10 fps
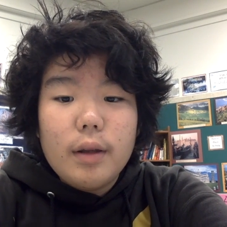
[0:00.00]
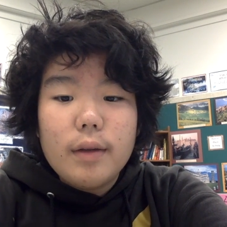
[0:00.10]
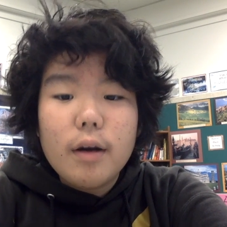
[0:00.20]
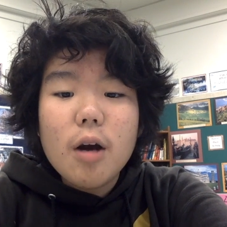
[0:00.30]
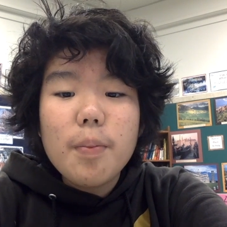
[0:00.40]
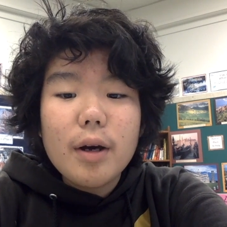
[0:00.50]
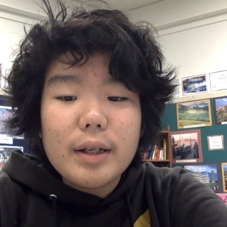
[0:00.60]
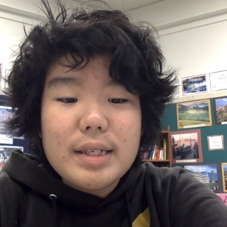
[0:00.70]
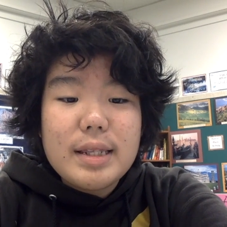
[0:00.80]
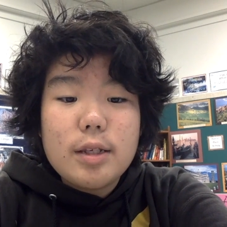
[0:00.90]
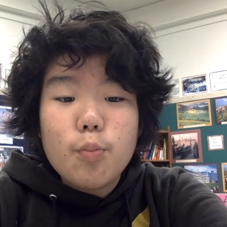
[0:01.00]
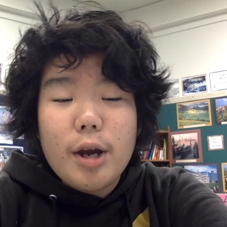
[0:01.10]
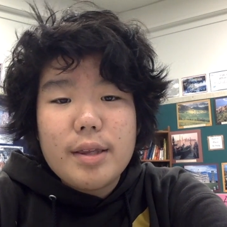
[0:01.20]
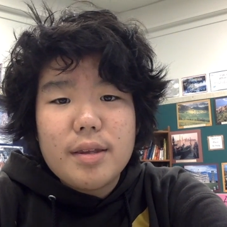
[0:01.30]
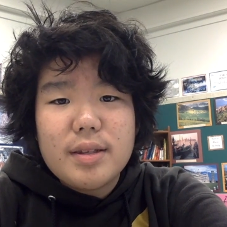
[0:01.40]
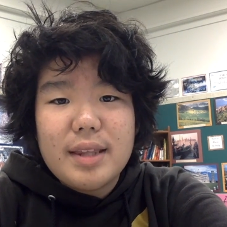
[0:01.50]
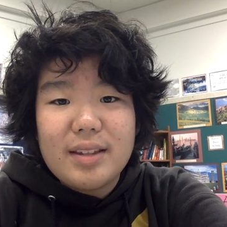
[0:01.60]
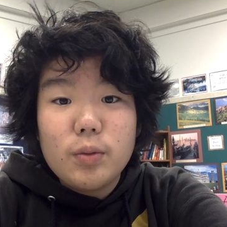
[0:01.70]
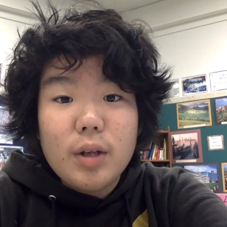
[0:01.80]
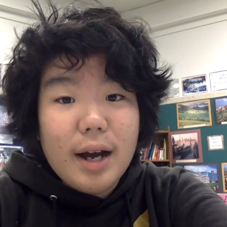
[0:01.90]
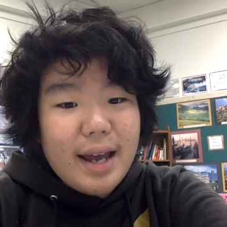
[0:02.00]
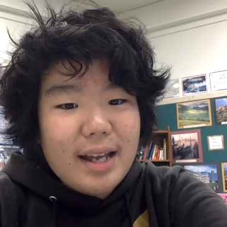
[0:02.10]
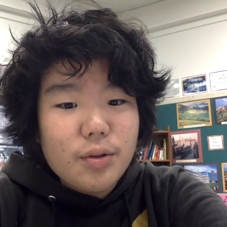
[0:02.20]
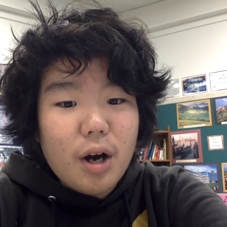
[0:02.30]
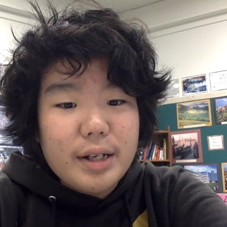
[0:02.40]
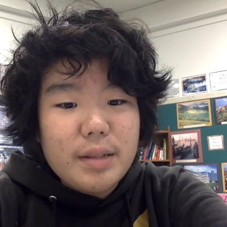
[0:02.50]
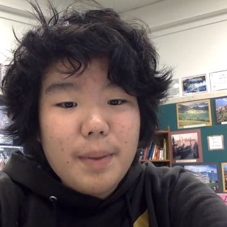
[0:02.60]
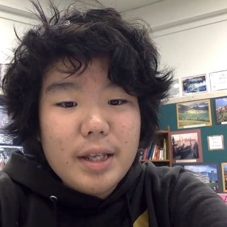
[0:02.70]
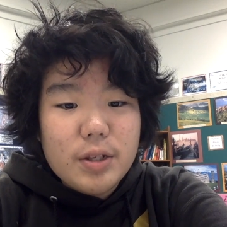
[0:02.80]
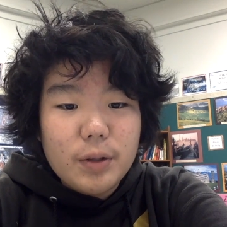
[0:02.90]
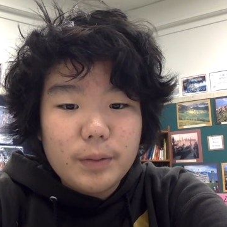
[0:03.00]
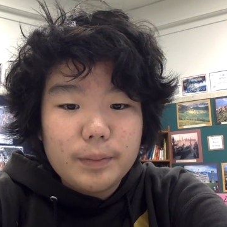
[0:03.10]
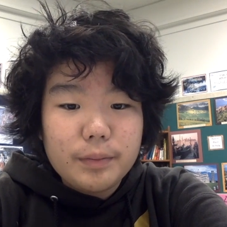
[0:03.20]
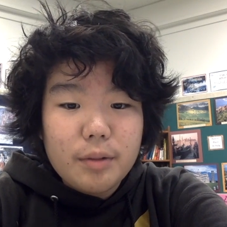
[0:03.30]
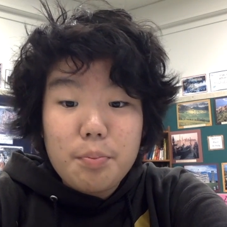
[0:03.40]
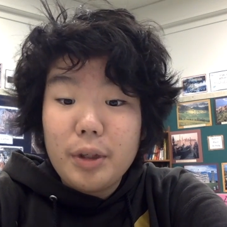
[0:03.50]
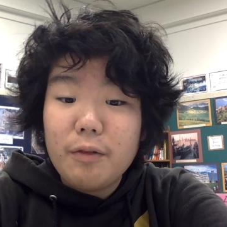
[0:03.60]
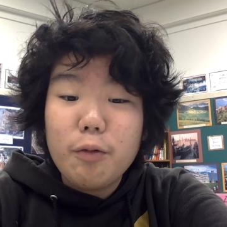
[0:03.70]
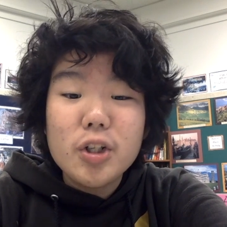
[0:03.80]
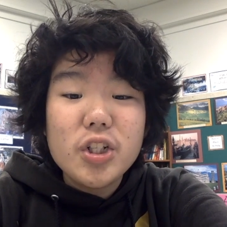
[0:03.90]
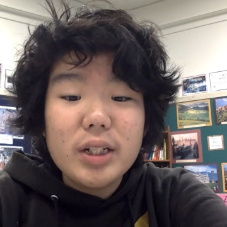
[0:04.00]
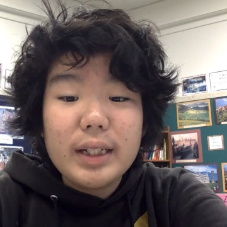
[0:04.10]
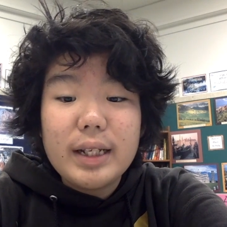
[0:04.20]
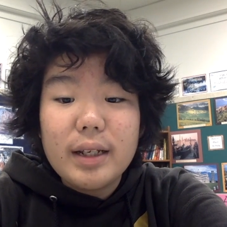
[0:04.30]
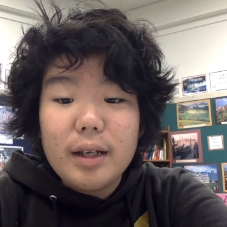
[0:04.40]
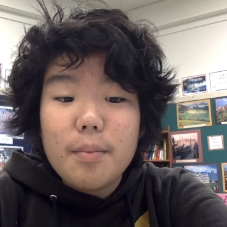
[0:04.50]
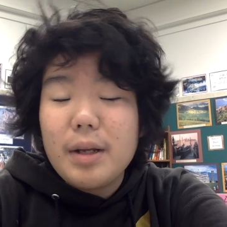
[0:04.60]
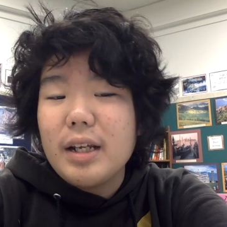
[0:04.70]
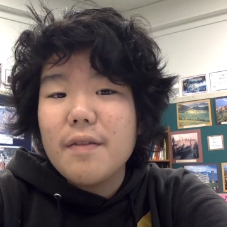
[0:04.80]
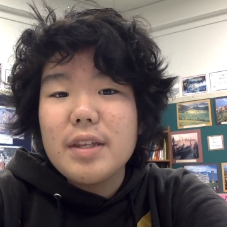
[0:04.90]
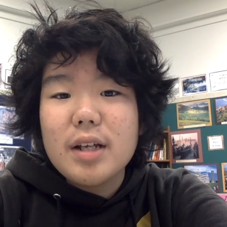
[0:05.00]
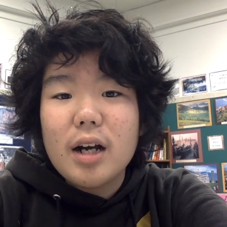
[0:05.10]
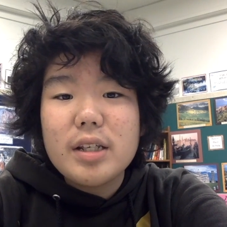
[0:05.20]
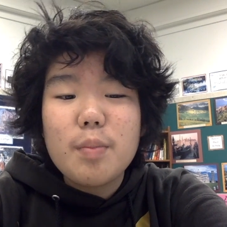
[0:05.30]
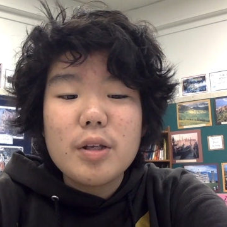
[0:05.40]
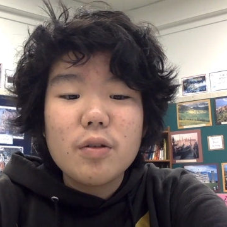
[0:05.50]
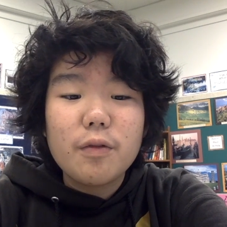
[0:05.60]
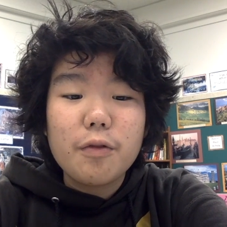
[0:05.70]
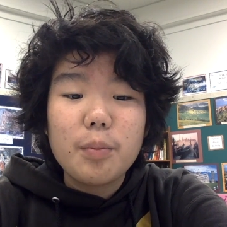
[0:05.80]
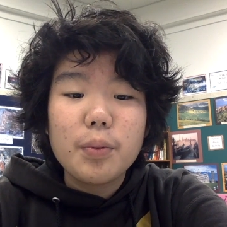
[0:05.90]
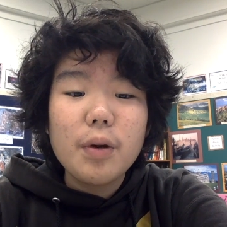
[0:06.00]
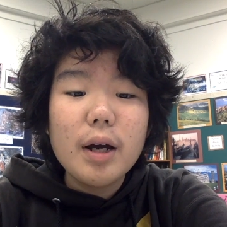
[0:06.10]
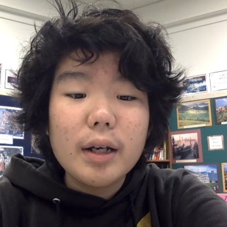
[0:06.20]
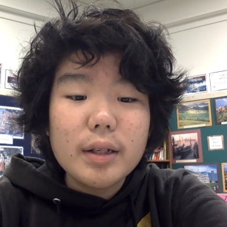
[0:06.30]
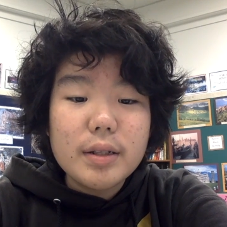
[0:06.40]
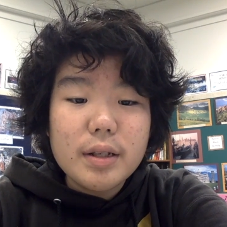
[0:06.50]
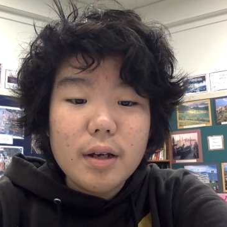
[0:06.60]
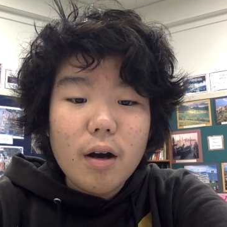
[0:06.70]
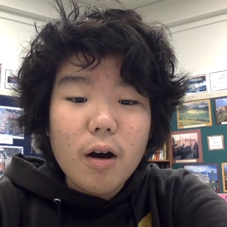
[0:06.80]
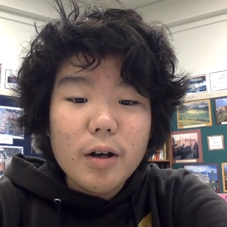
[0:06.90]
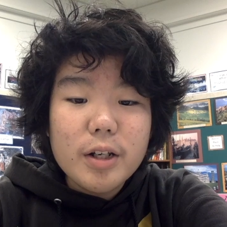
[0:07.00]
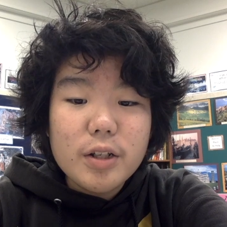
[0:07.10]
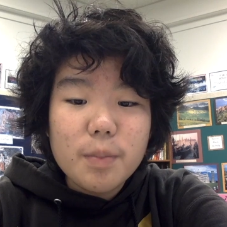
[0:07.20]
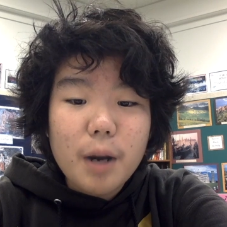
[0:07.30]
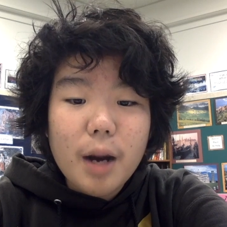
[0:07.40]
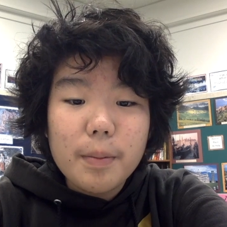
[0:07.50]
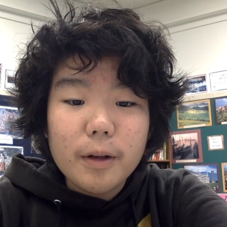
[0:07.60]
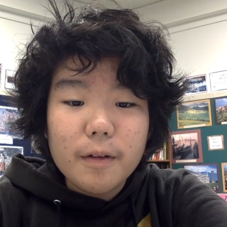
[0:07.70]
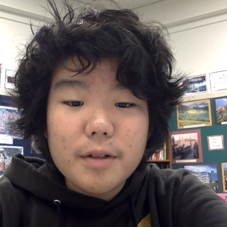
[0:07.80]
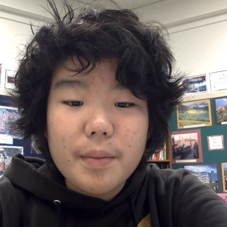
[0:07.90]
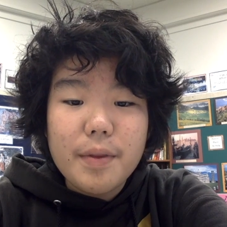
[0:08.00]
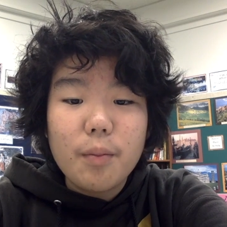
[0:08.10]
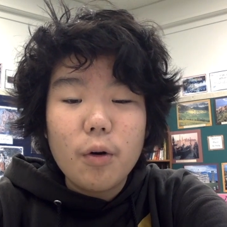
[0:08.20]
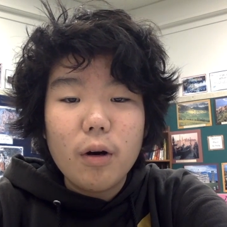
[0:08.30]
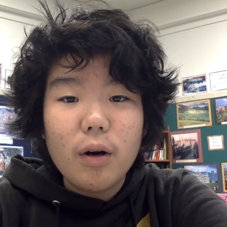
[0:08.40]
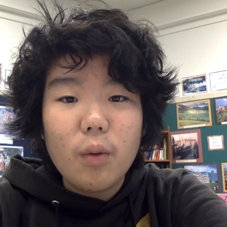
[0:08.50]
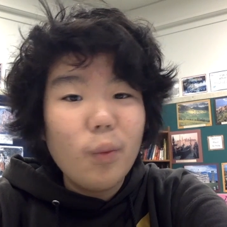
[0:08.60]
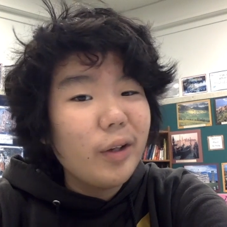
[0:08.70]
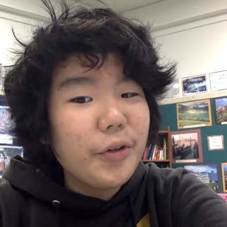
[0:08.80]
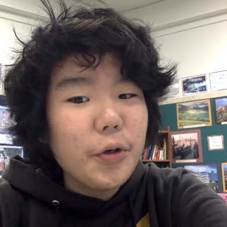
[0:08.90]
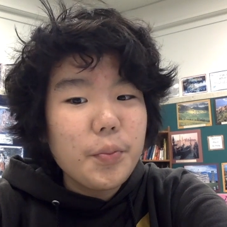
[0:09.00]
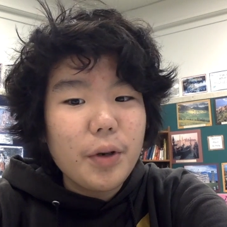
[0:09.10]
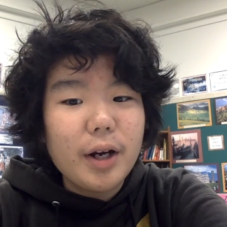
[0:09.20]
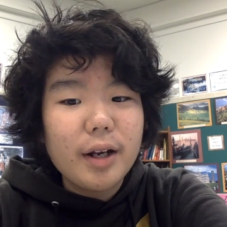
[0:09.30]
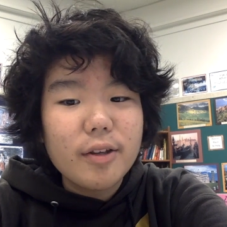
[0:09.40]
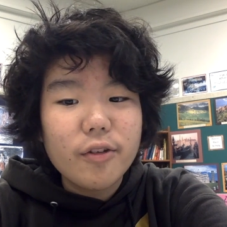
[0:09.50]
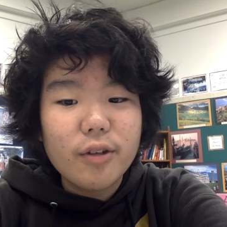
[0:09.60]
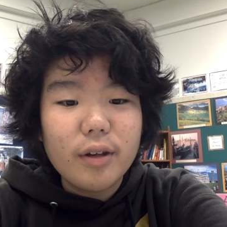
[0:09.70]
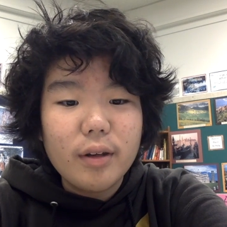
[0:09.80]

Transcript: There are products in these brands that do not handle oxybenzone, but unfortunately, many of these oxybenzone-free products aren't as popular as some of the more well-known products.